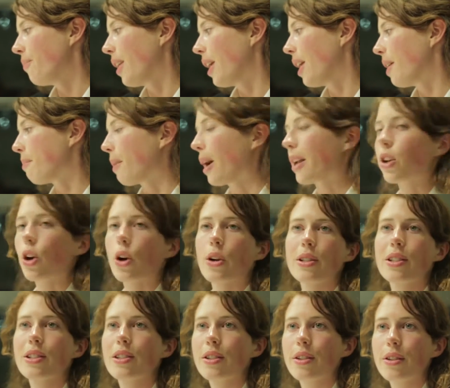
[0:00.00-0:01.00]
it might
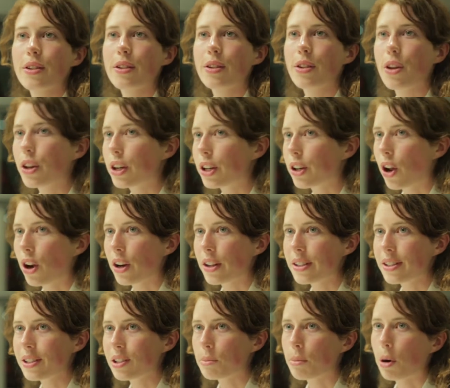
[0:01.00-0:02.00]
cost
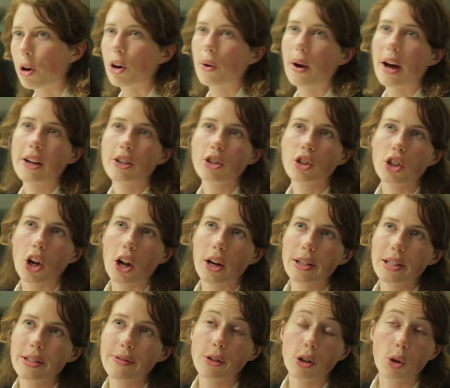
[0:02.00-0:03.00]
$30 to borrow
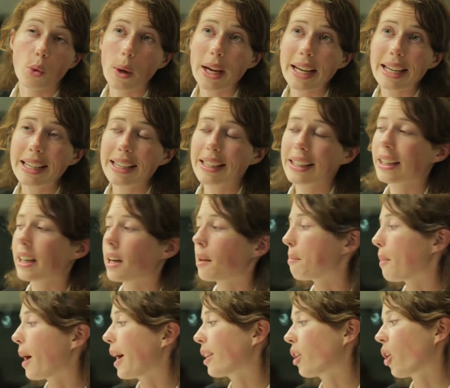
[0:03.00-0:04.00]
$100 for a week. It
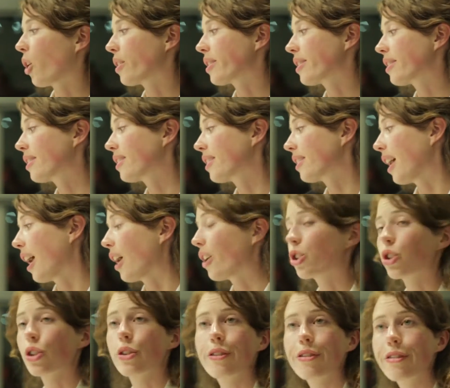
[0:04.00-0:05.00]
might cost
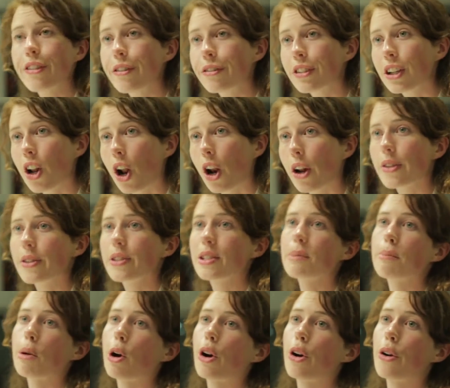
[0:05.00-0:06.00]
$150 to
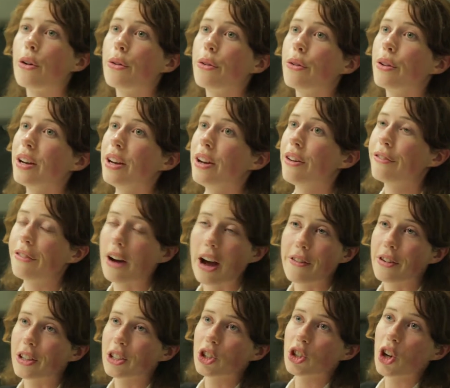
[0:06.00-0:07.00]
borrow
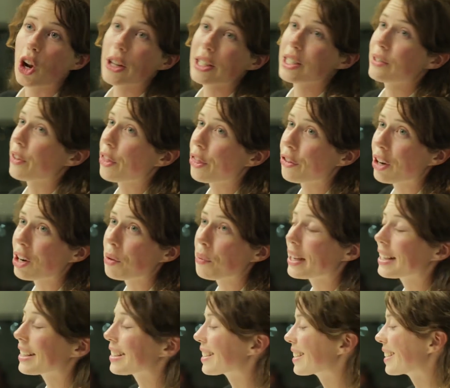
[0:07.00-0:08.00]
$500 for 3
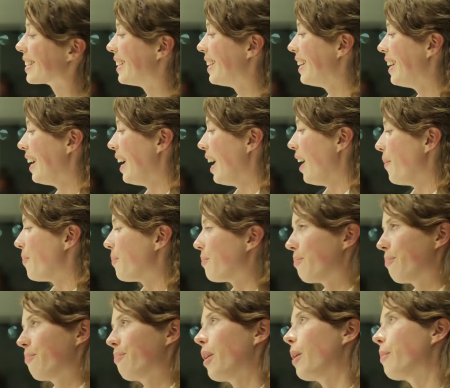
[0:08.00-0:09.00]
weeks.
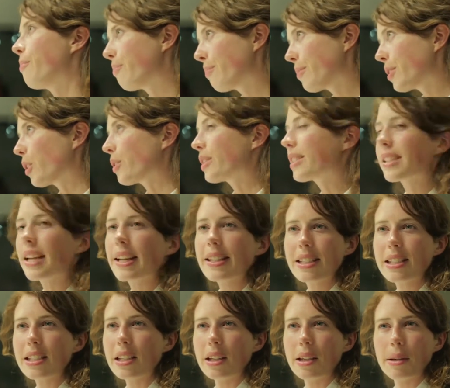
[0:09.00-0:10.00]
So it
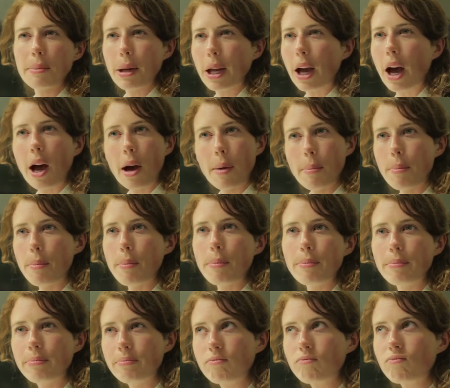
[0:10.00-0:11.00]
starts to become,